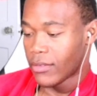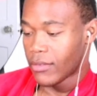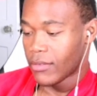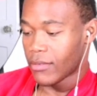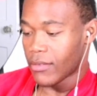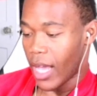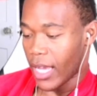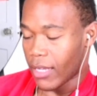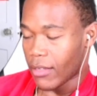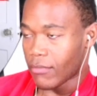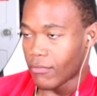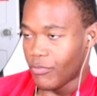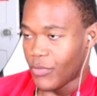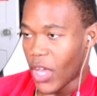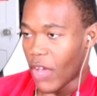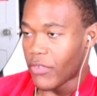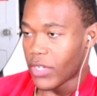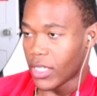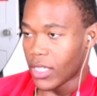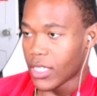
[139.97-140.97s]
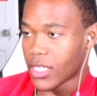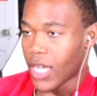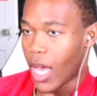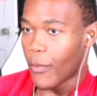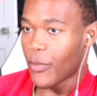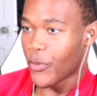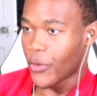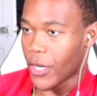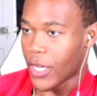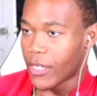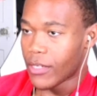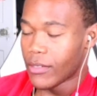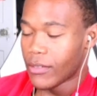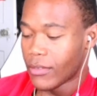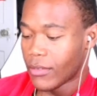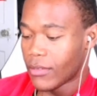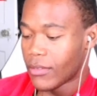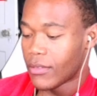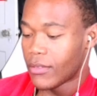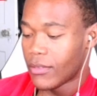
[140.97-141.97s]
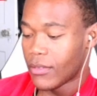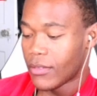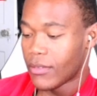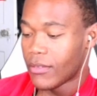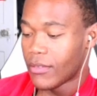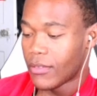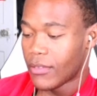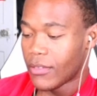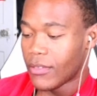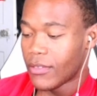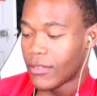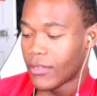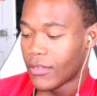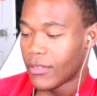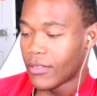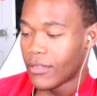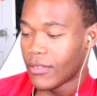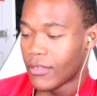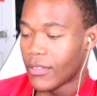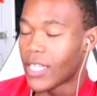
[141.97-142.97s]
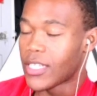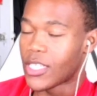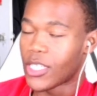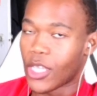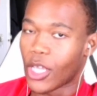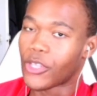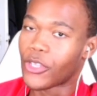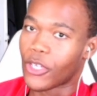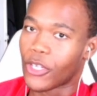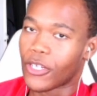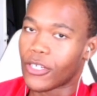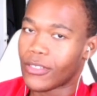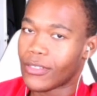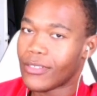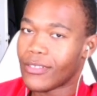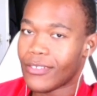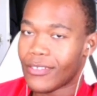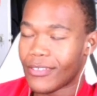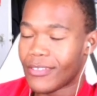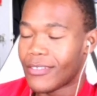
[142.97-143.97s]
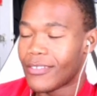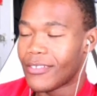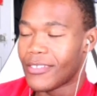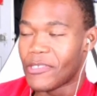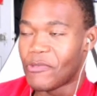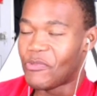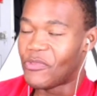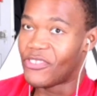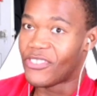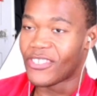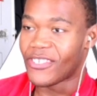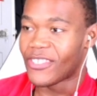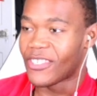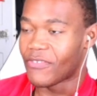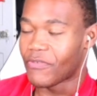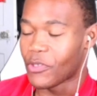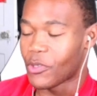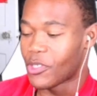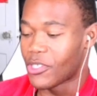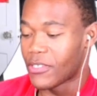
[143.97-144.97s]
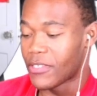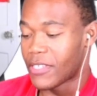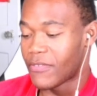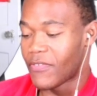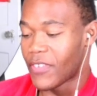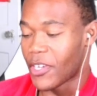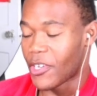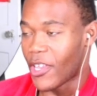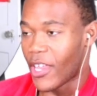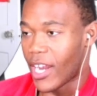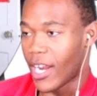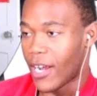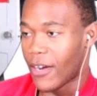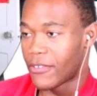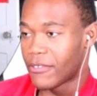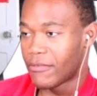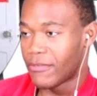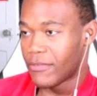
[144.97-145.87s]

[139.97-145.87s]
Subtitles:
Like, definitely top 3. It's the third. Just if you couldn't figure that out.